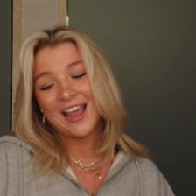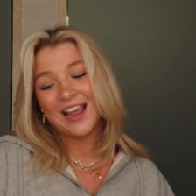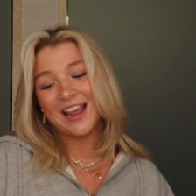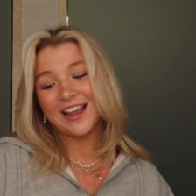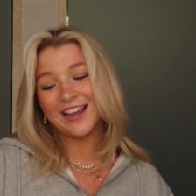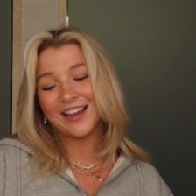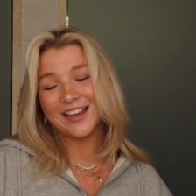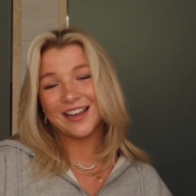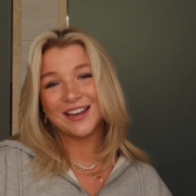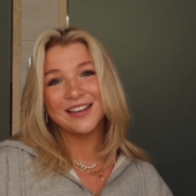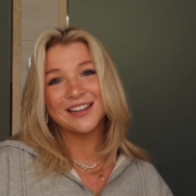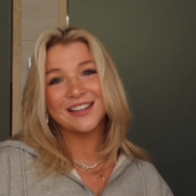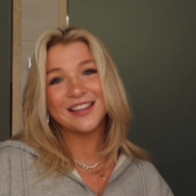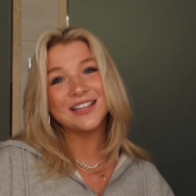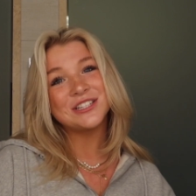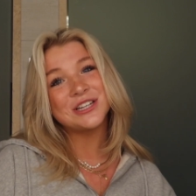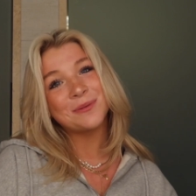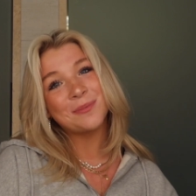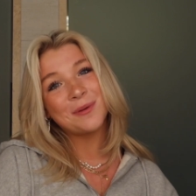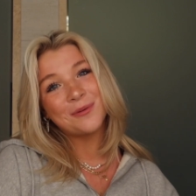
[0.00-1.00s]
and they
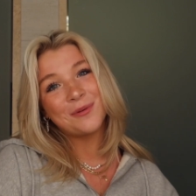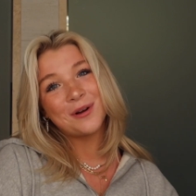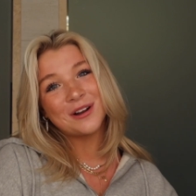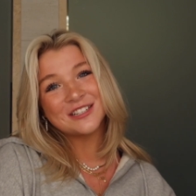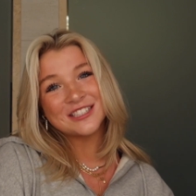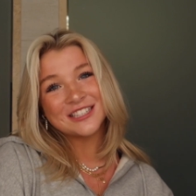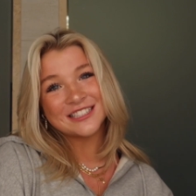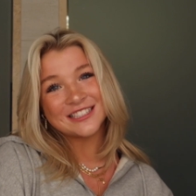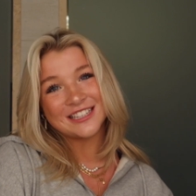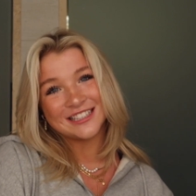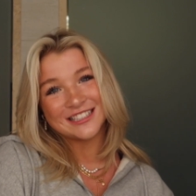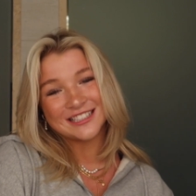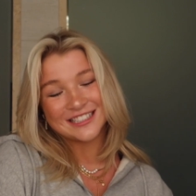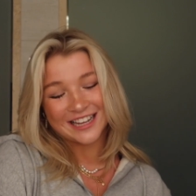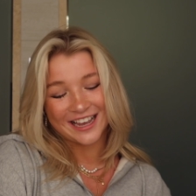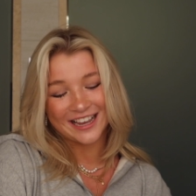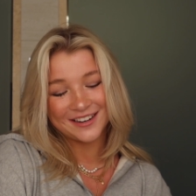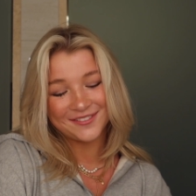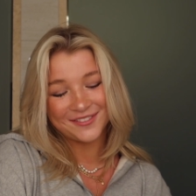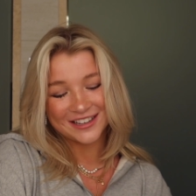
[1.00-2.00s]
took me to watch the
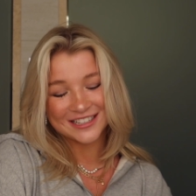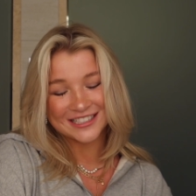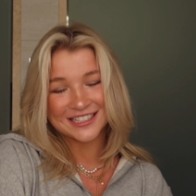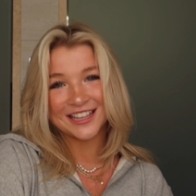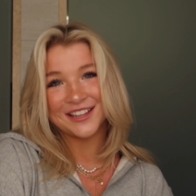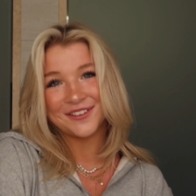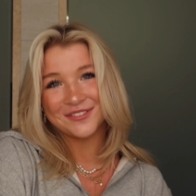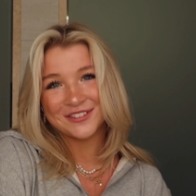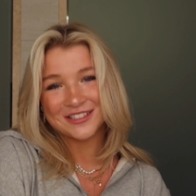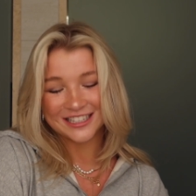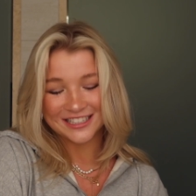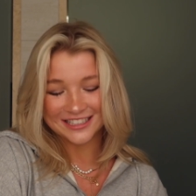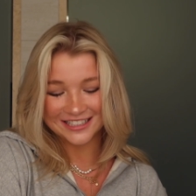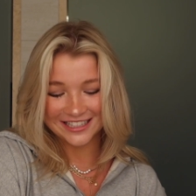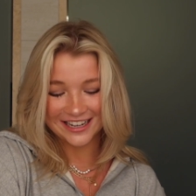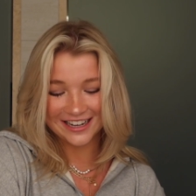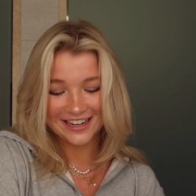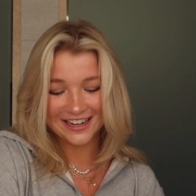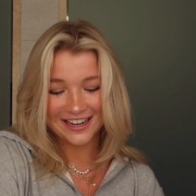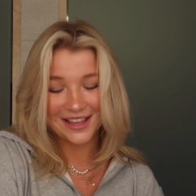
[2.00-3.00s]
sunset because I love the
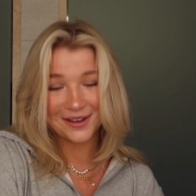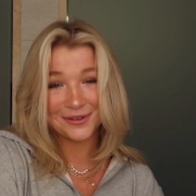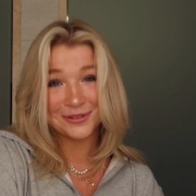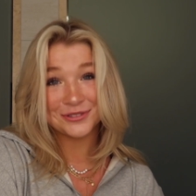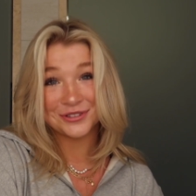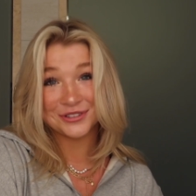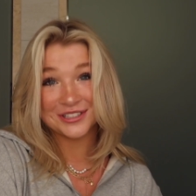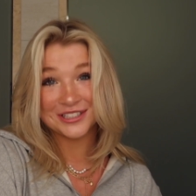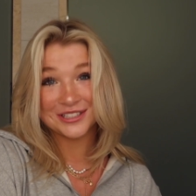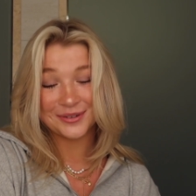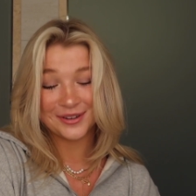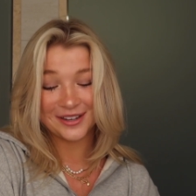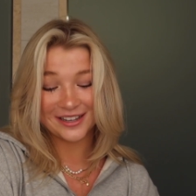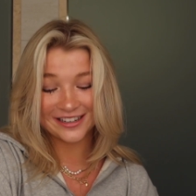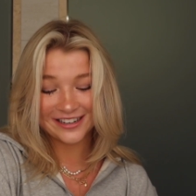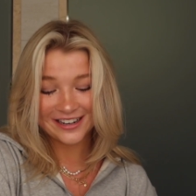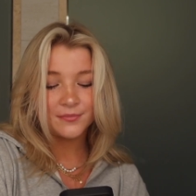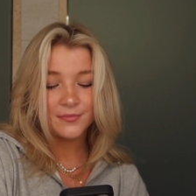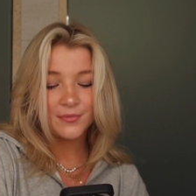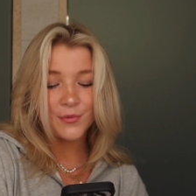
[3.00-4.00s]
sunset and that was really sweet.
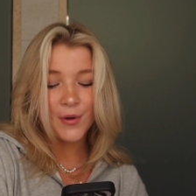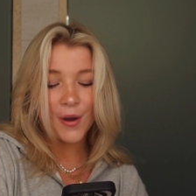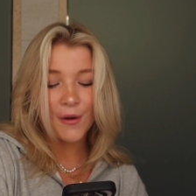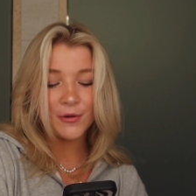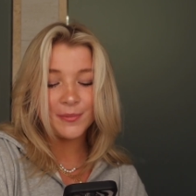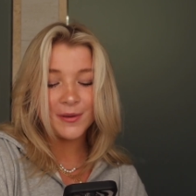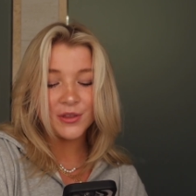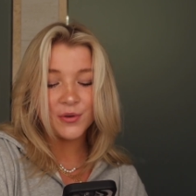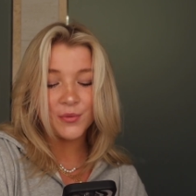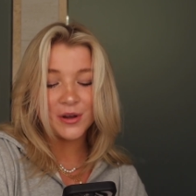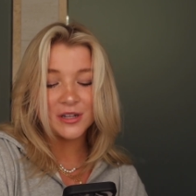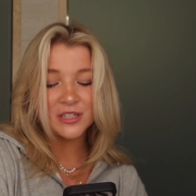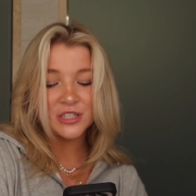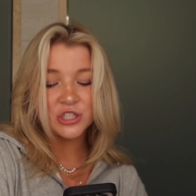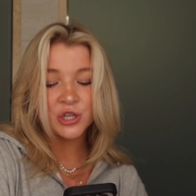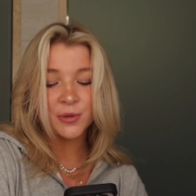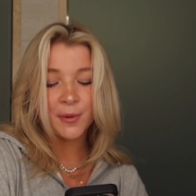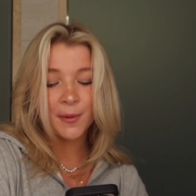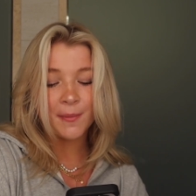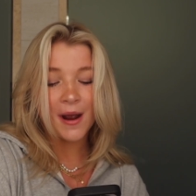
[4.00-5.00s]
What would be the one
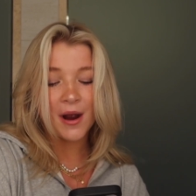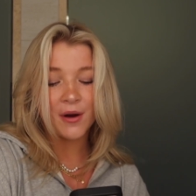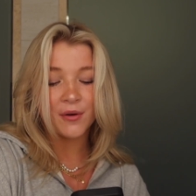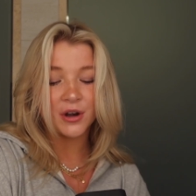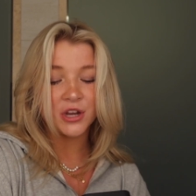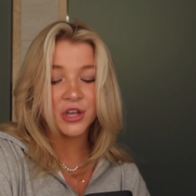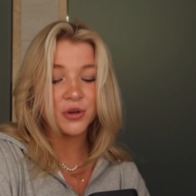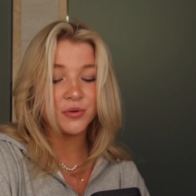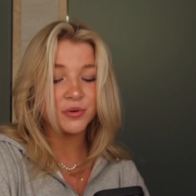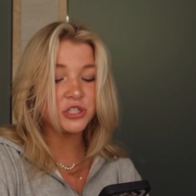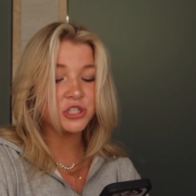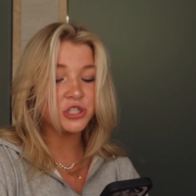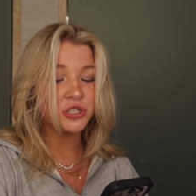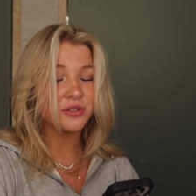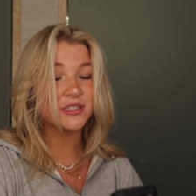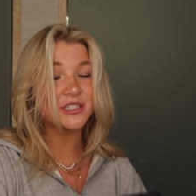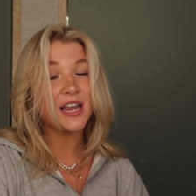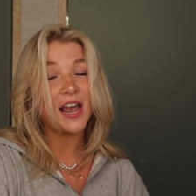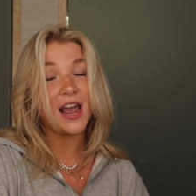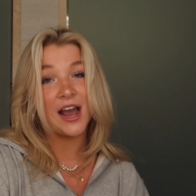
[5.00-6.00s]
superpower you would
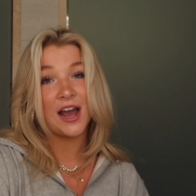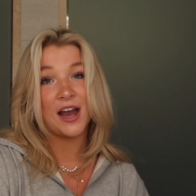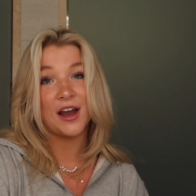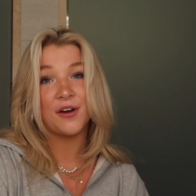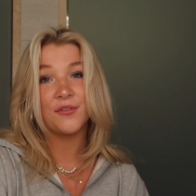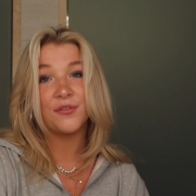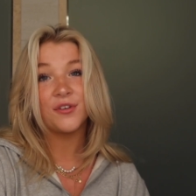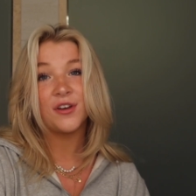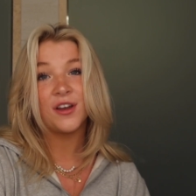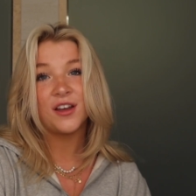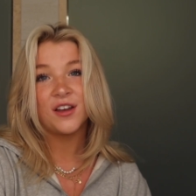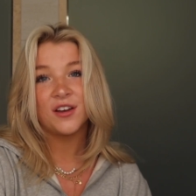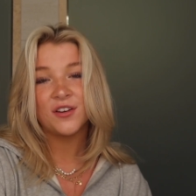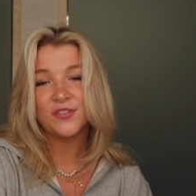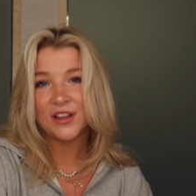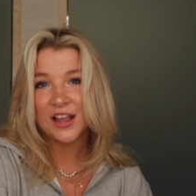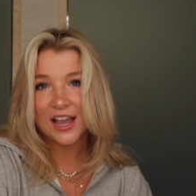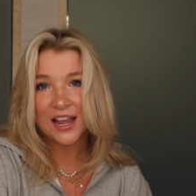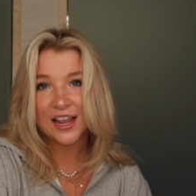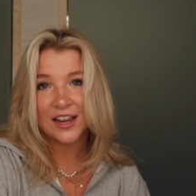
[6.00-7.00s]
choose to have?
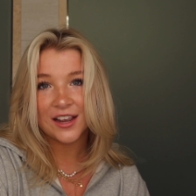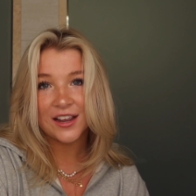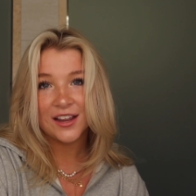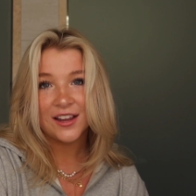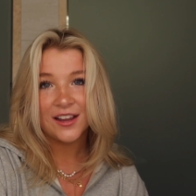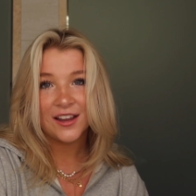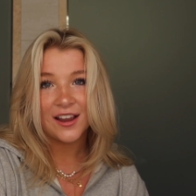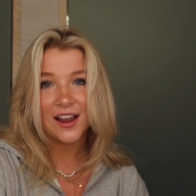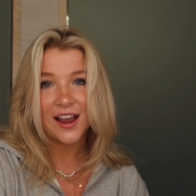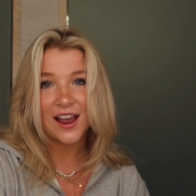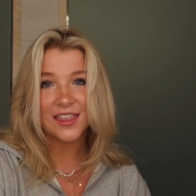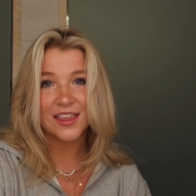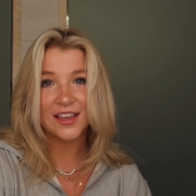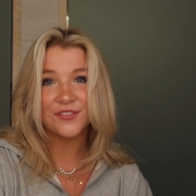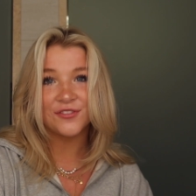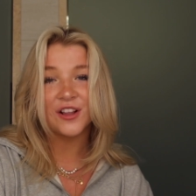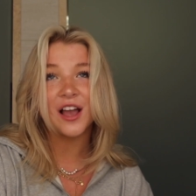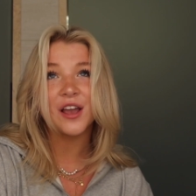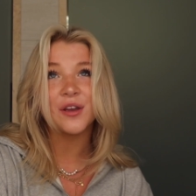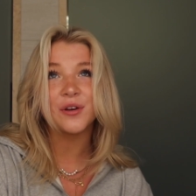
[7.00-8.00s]
Flying. I
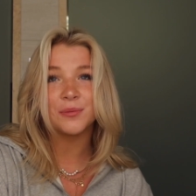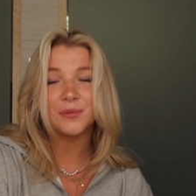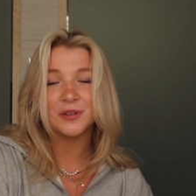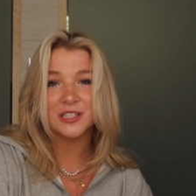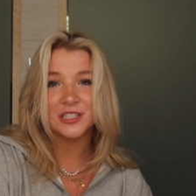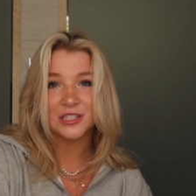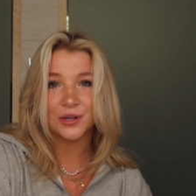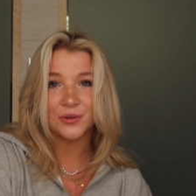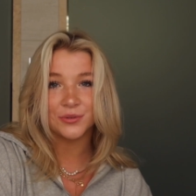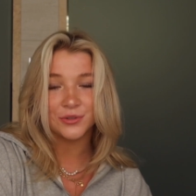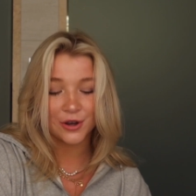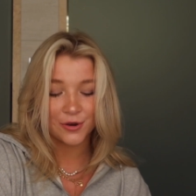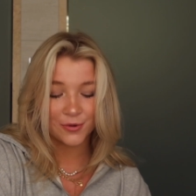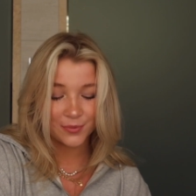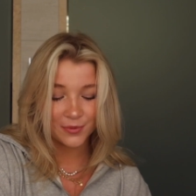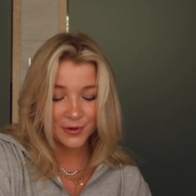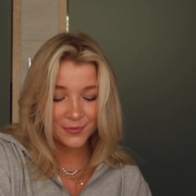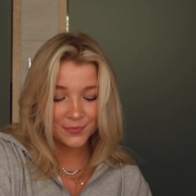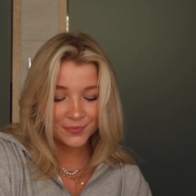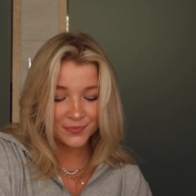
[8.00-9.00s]
think flying would be so dope.
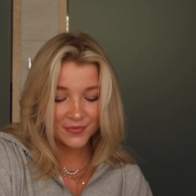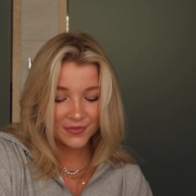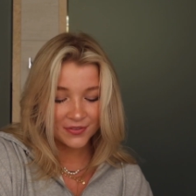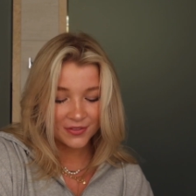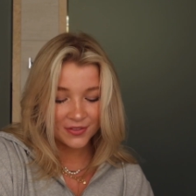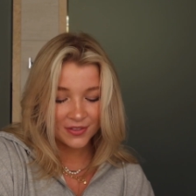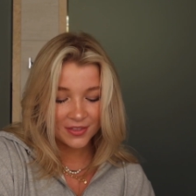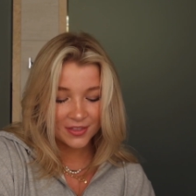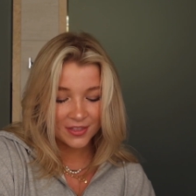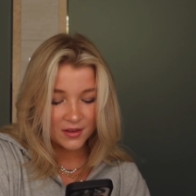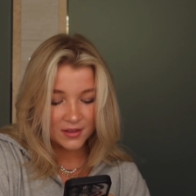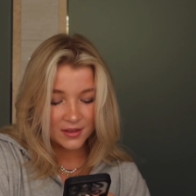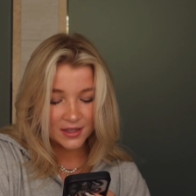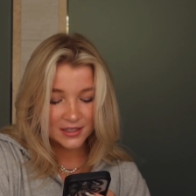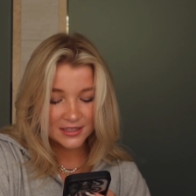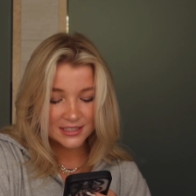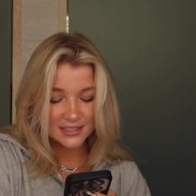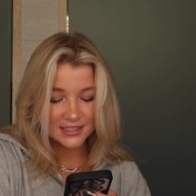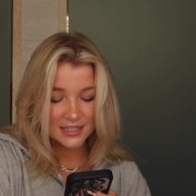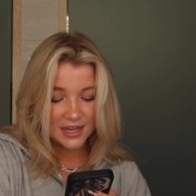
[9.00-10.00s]

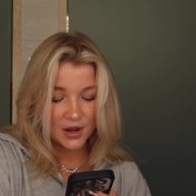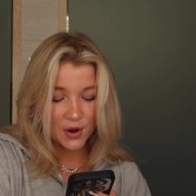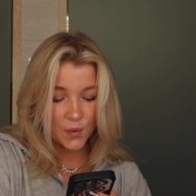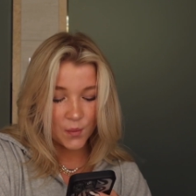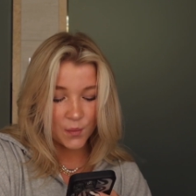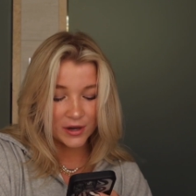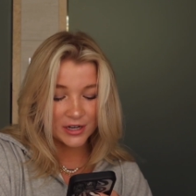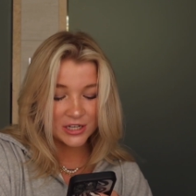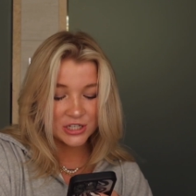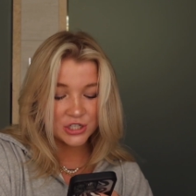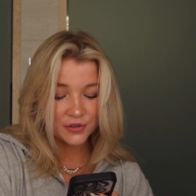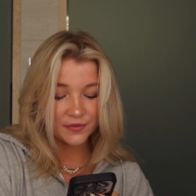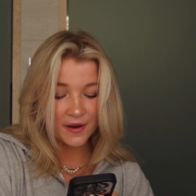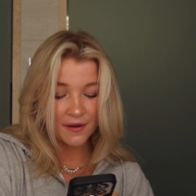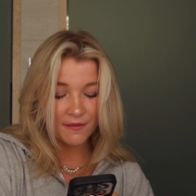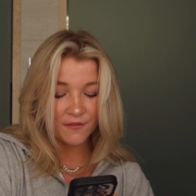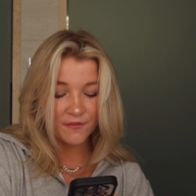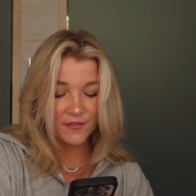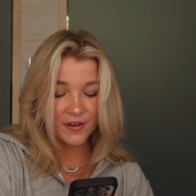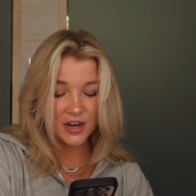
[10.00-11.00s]
Let's see. What is your
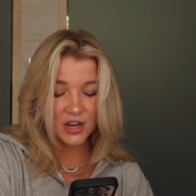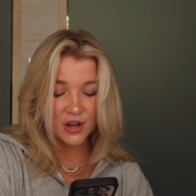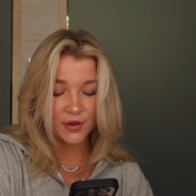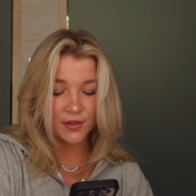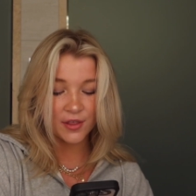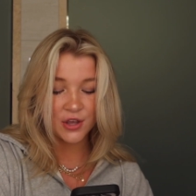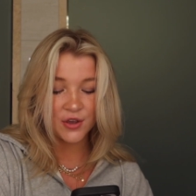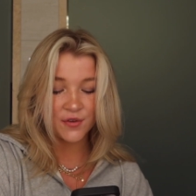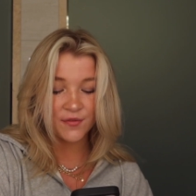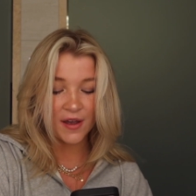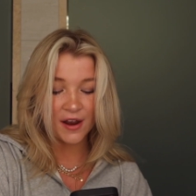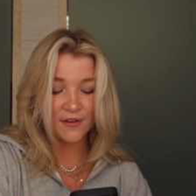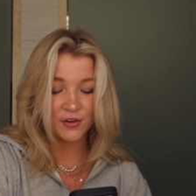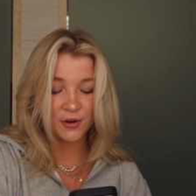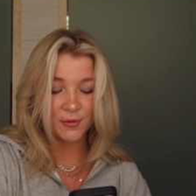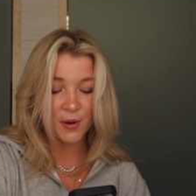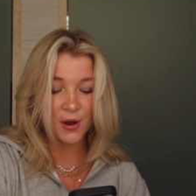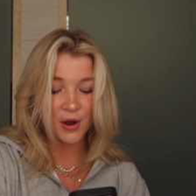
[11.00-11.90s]
favorite video that you've ever